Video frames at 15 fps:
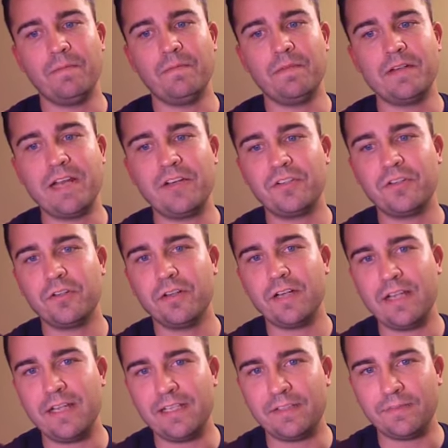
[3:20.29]
Nature
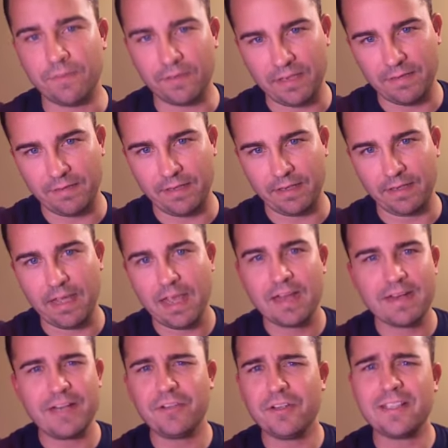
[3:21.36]
is forgiving.
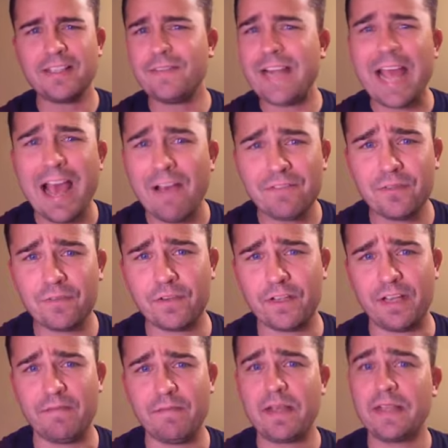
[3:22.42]
Nature doesn't even have to
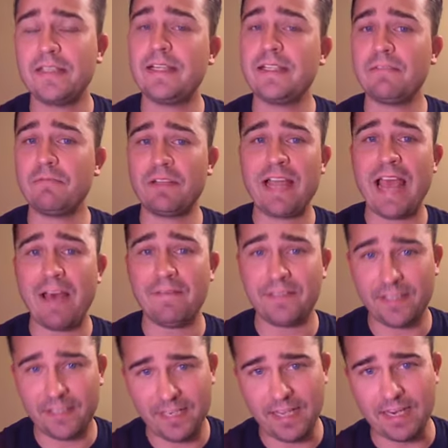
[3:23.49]
forgive because it doesn't really have
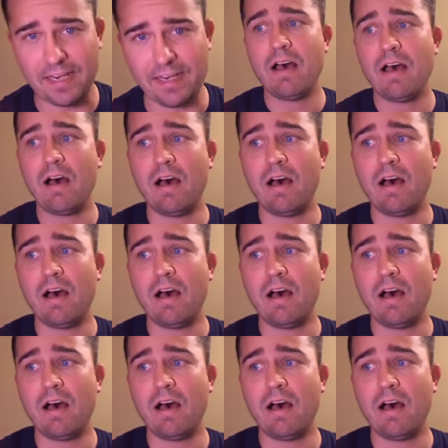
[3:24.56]
sin.